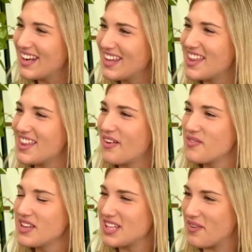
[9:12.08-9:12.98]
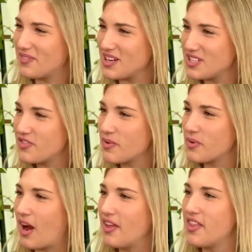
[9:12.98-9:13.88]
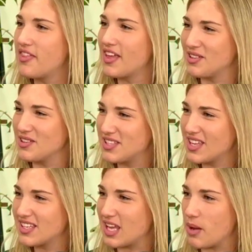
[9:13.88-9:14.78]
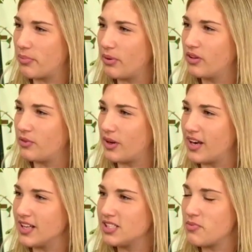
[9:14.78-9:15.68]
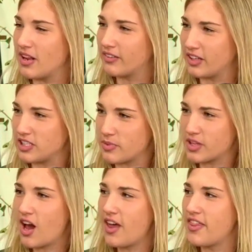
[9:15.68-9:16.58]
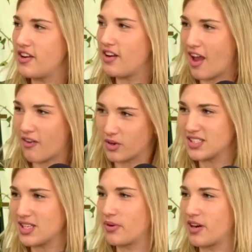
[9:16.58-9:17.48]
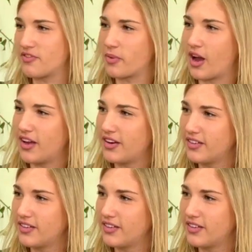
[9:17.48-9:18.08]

and then that would be separation from God, and then they lose the example of what it is to be in a relationship with God, and then everyone's separated from God.